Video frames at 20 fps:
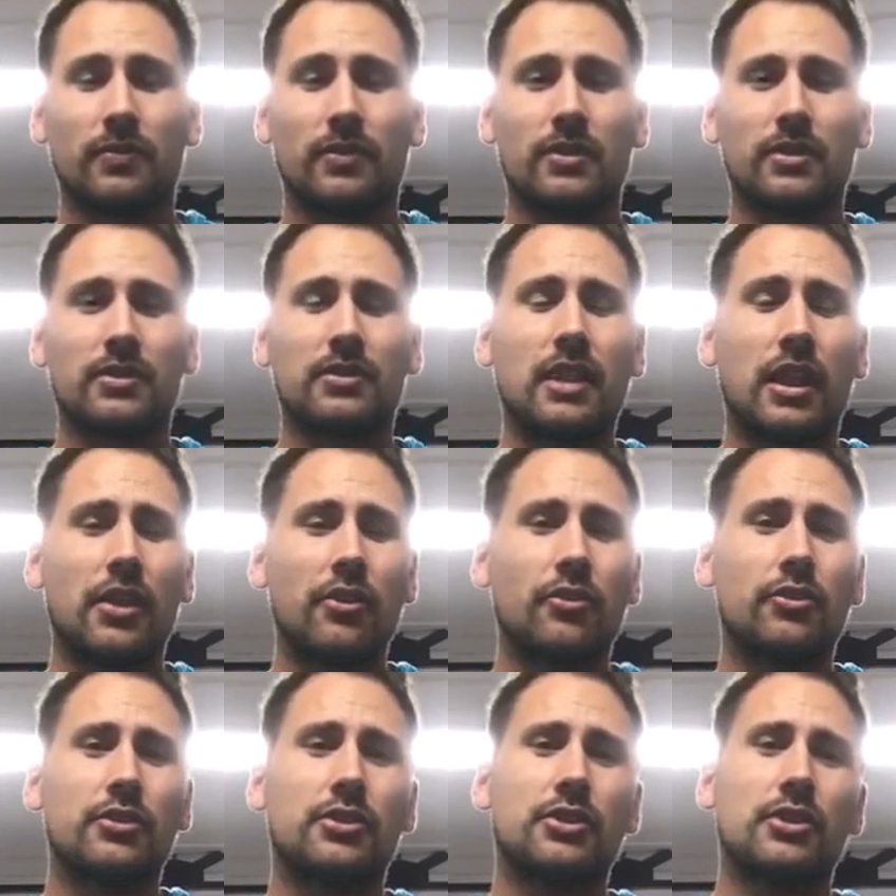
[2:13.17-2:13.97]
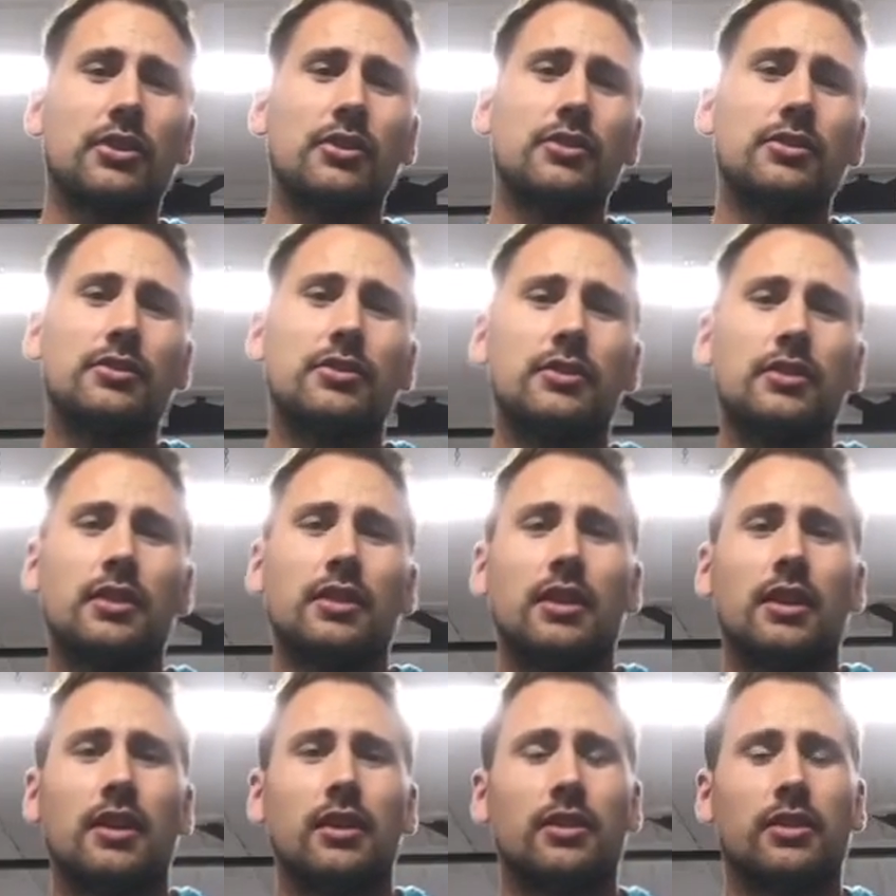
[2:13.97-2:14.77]
Steroid use,
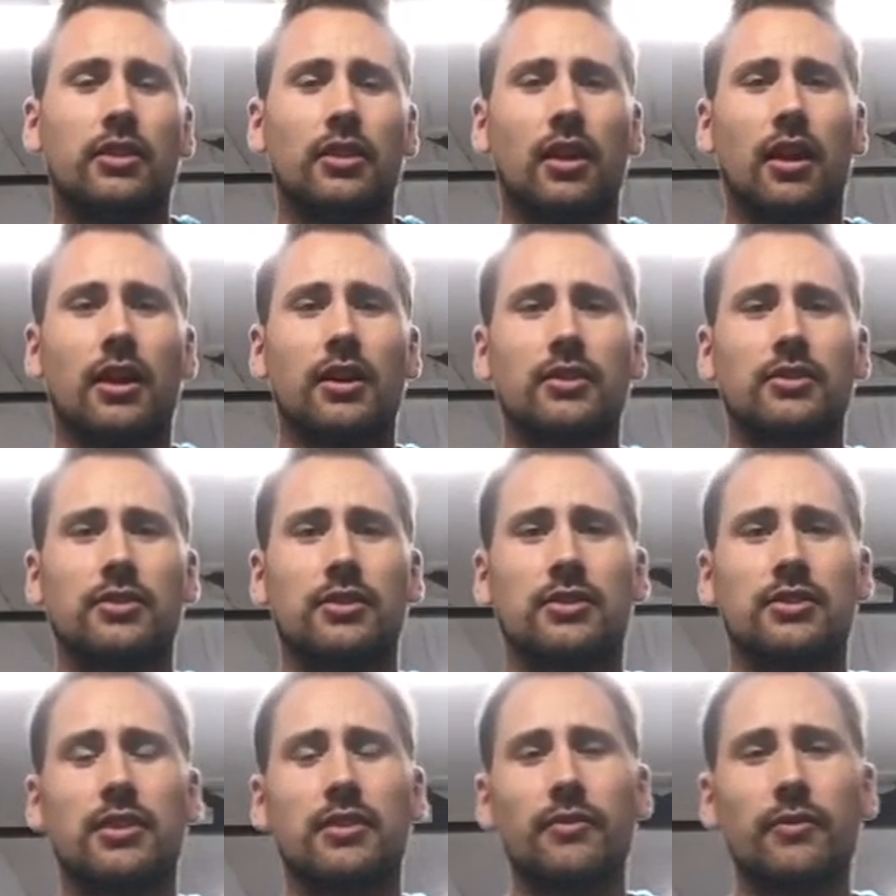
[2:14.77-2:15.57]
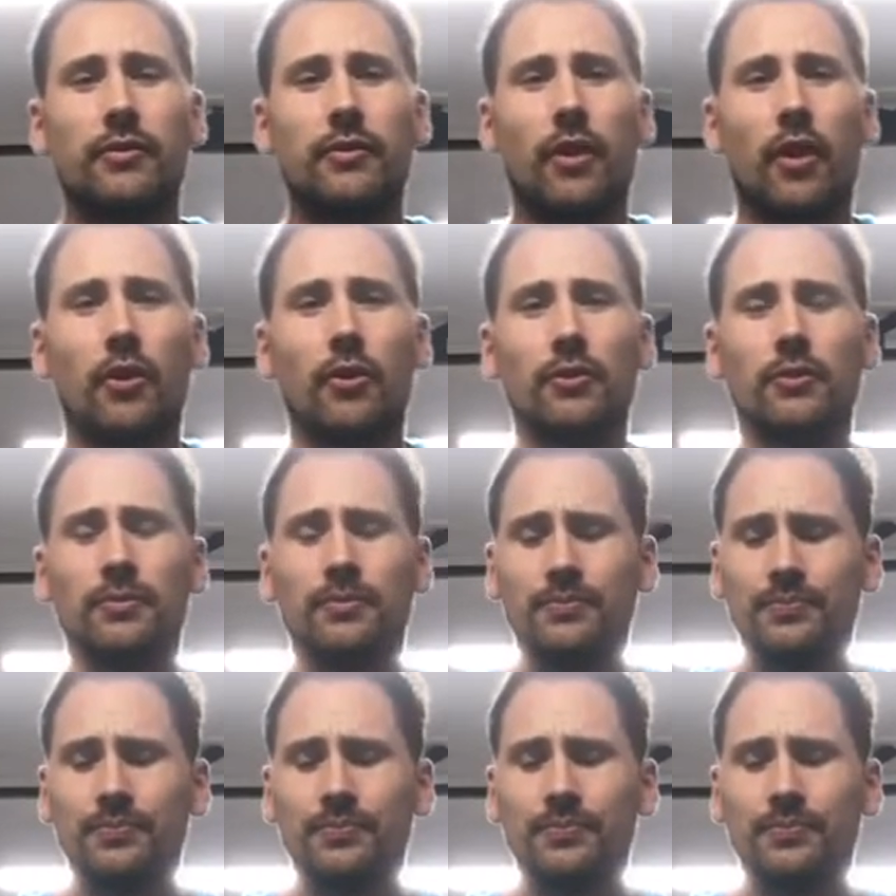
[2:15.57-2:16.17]
the likes of Simfol,